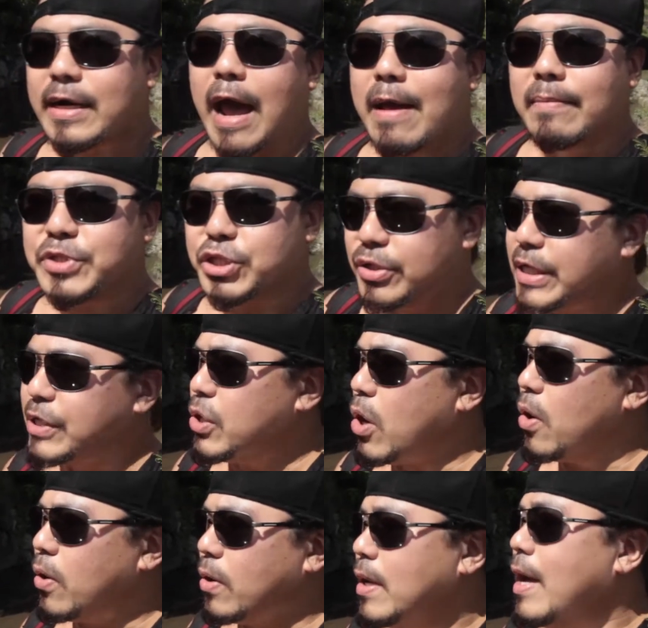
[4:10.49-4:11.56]
I'm sure they
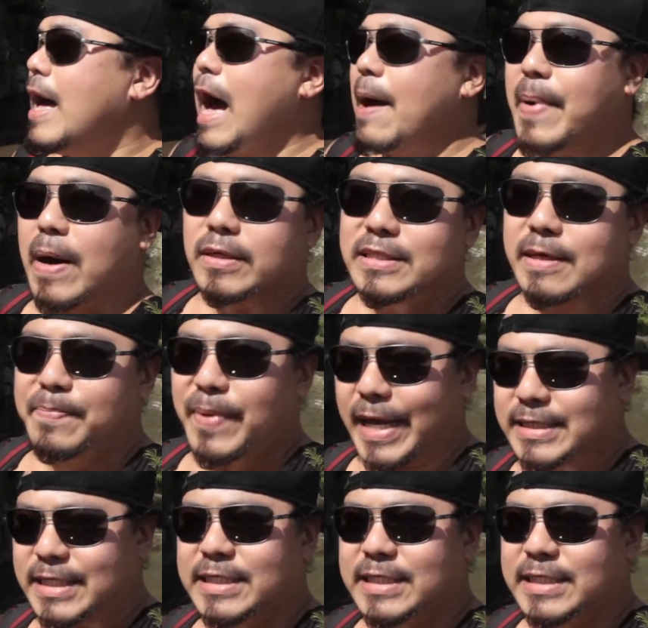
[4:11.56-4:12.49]
know about the place.